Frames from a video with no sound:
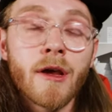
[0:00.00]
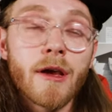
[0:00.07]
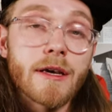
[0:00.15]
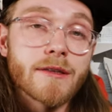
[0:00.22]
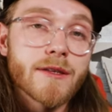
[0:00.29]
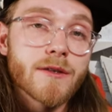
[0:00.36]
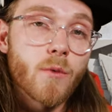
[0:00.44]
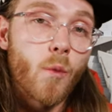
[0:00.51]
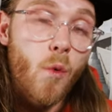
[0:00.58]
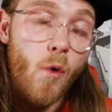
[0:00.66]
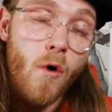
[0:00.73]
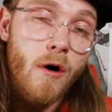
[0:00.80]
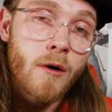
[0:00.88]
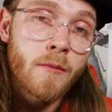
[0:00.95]
It's
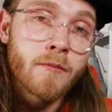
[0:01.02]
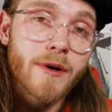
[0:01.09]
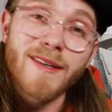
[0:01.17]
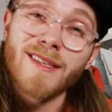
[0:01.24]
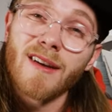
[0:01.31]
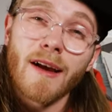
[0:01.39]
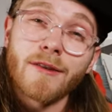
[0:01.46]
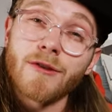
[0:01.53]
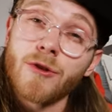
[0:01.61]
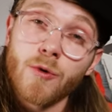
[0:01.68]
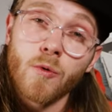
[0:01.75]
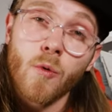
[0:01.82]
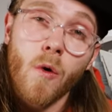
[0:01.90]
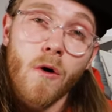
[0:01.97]
warm, but it's not
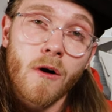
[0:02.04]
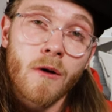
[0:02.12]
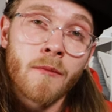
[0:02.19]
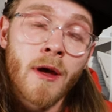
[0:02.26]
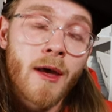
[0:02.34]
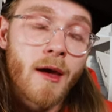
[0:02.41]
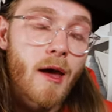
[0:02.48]
too warm.